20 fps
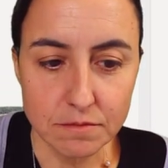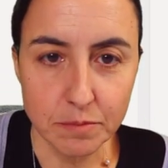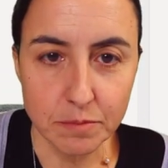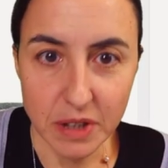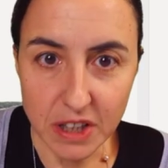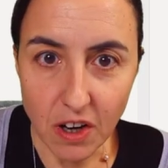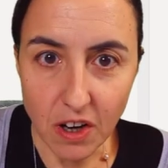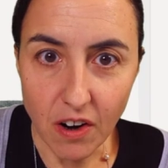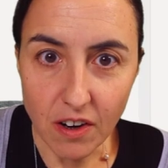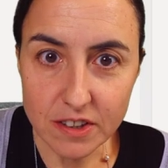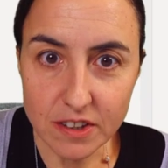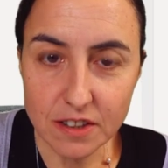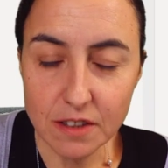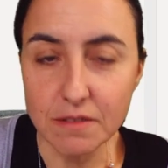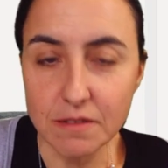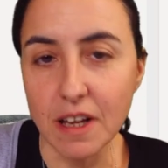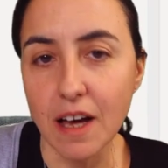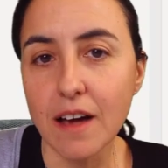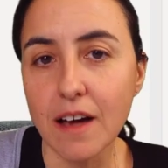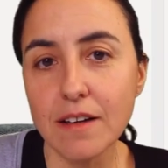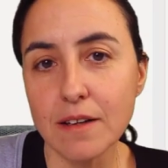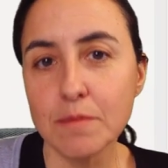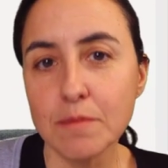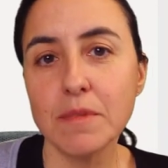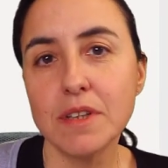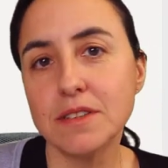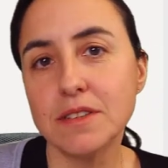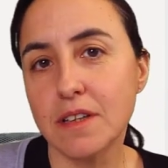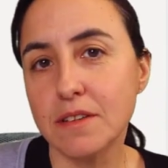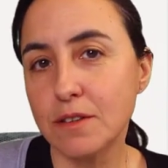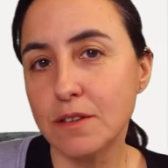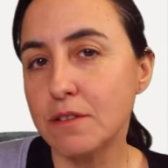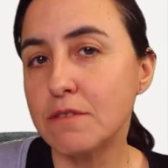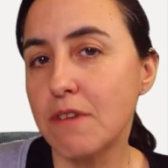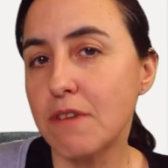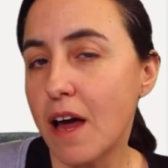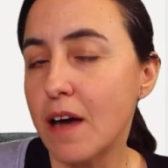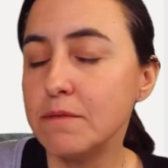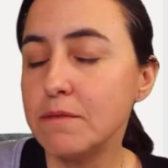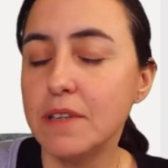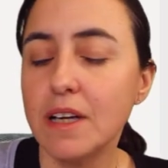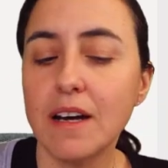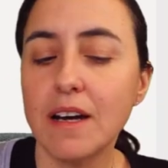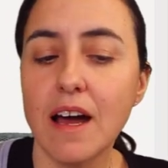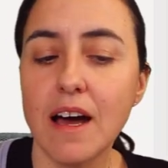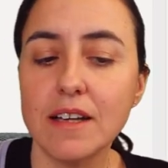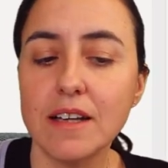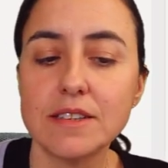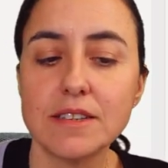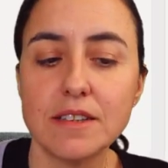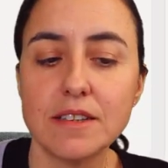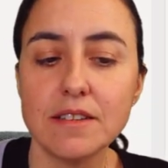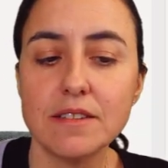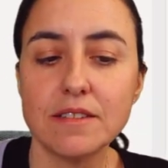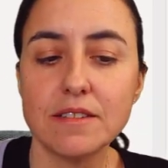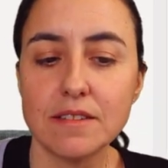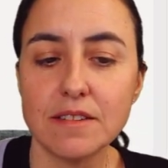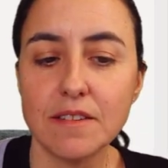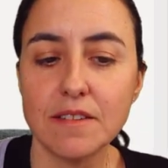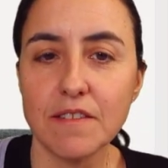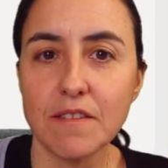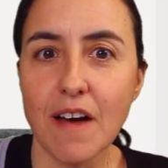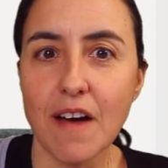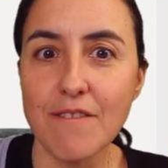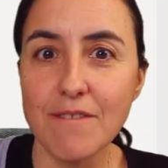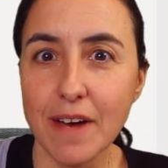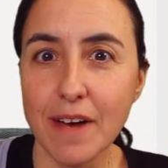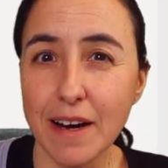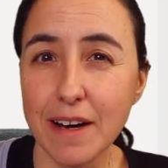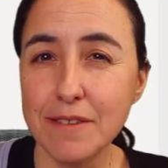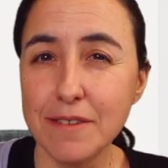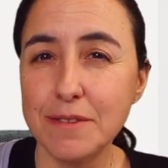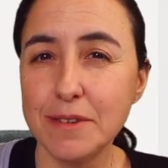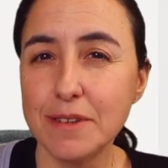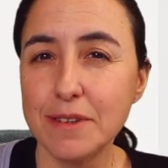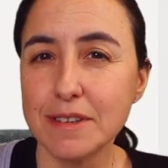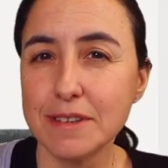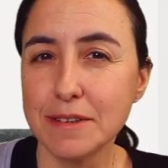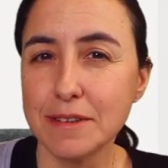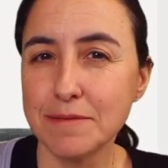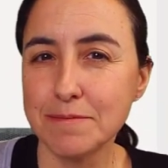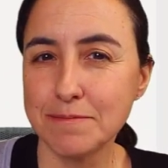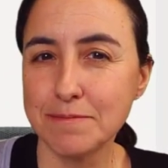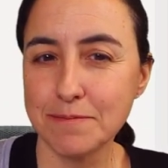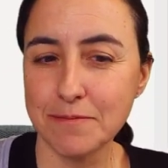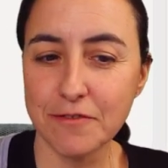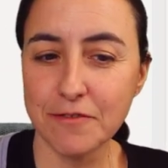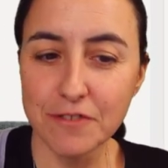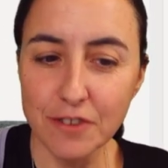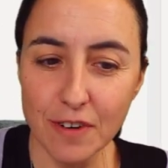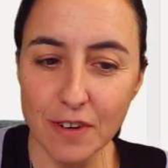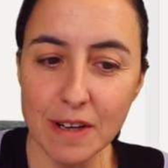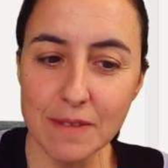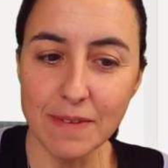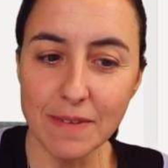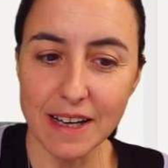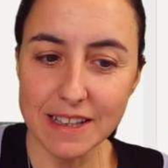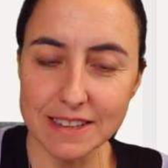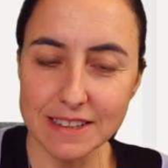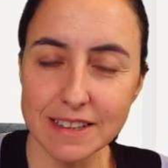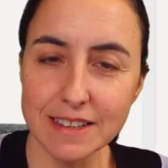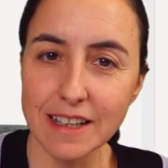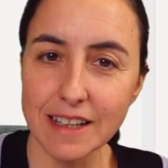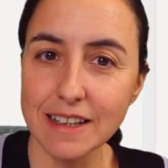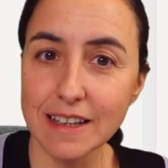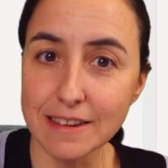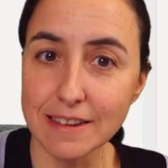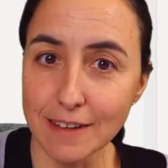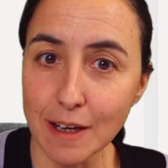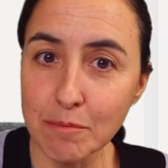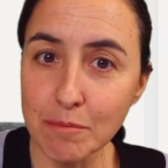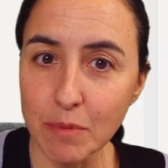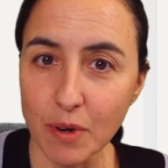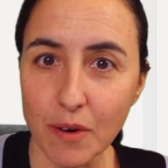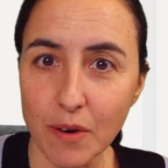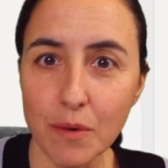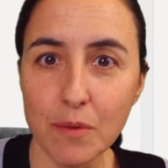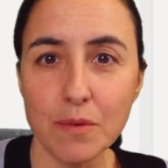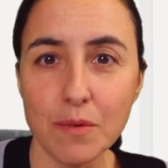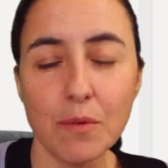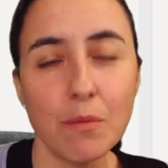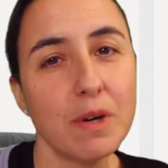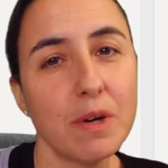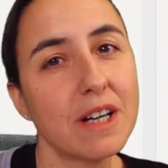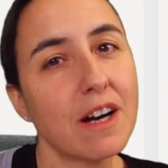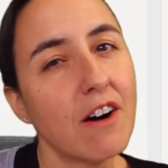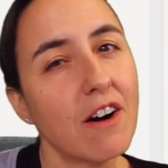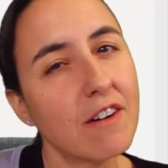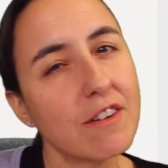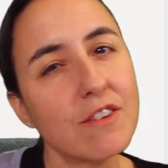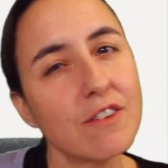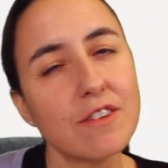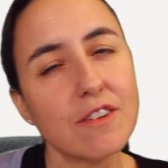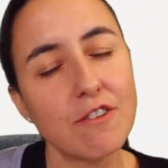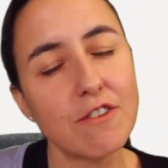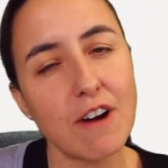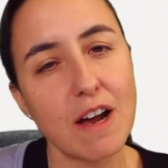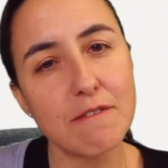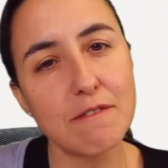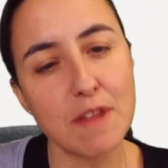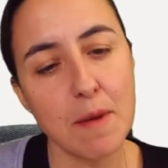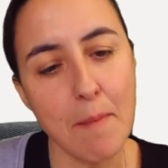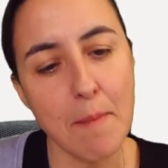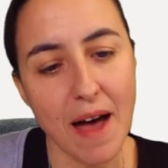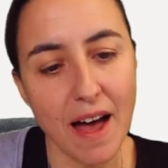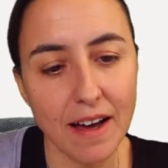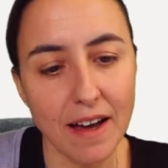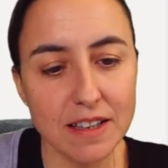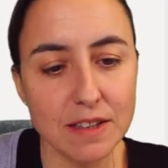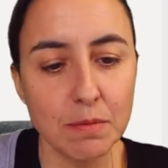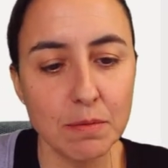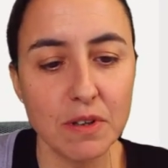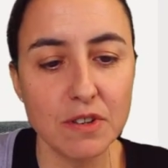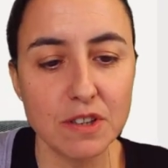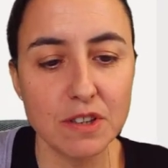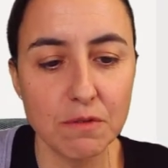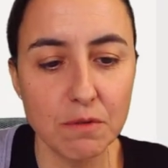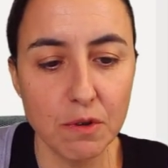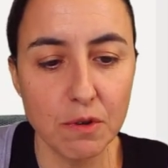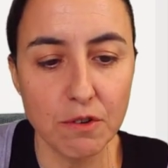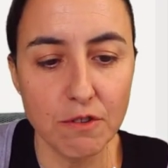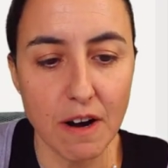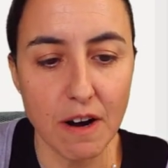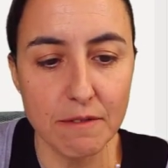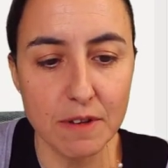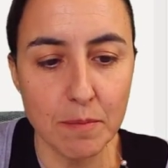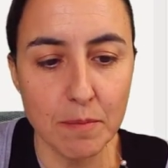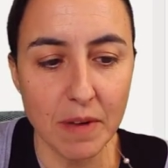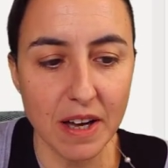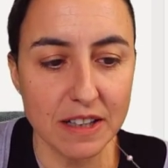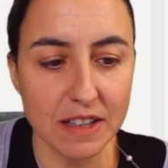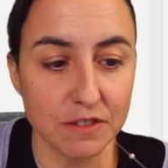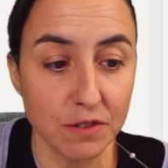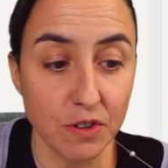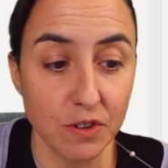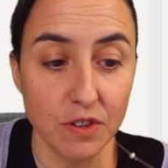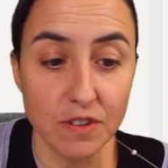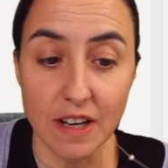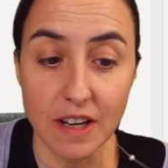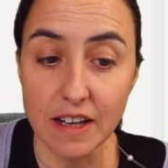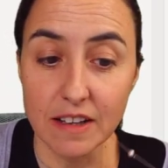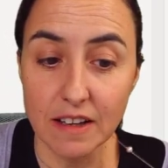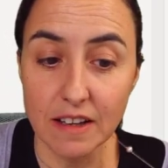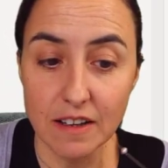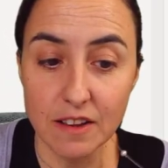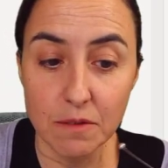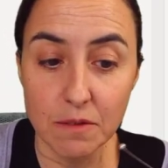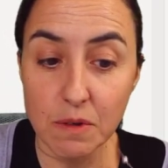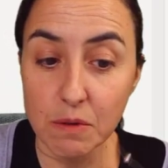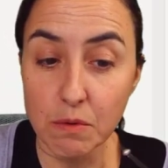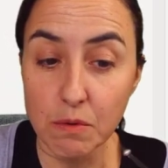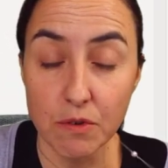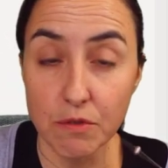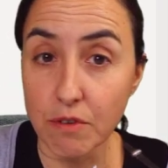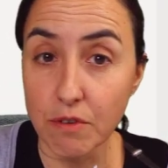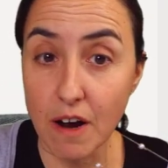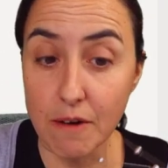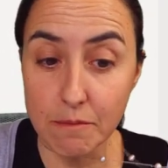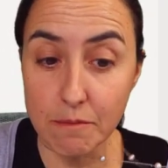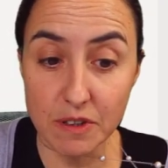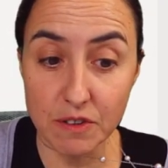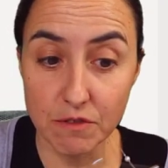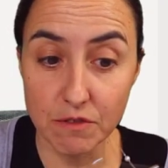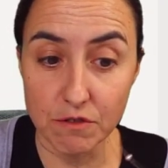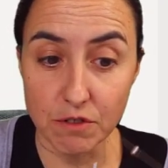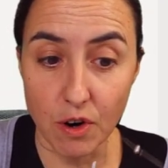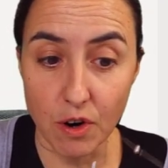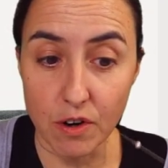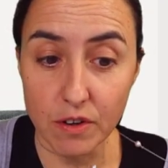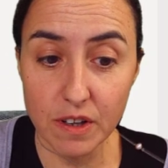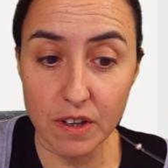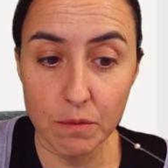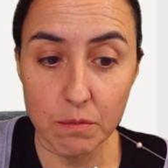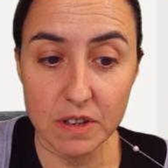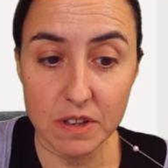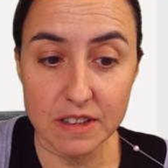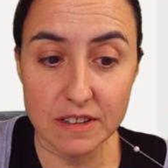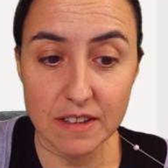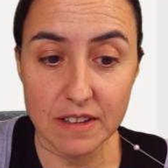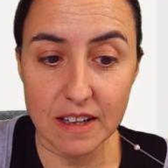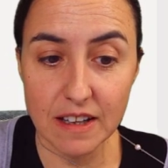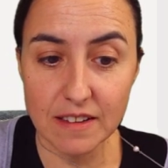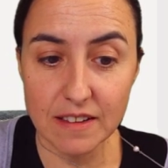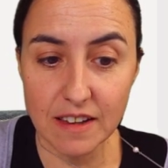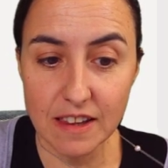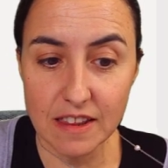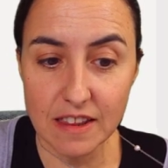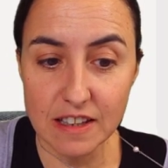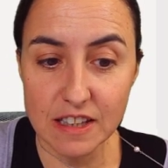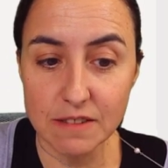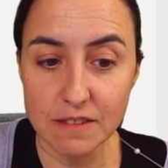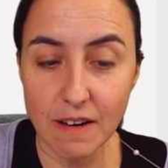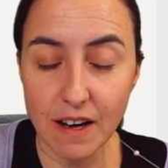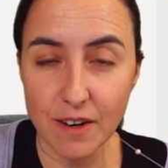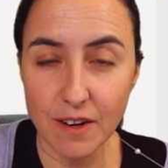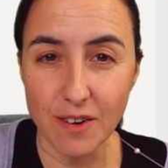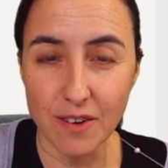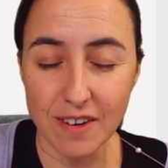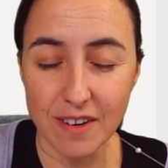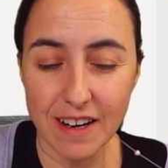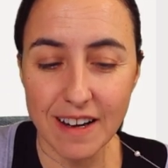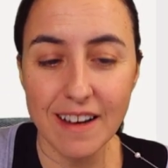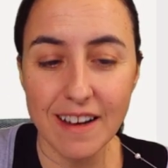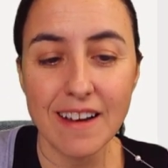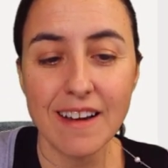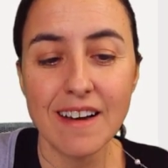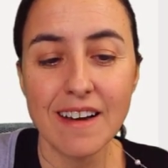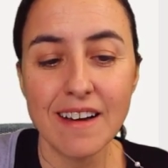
because of that, it means that to grab the last available fully vaccinated number, we cannot grab the max, because if we grab the max for United Kingdom, it will grab it wrong. It will get this value only.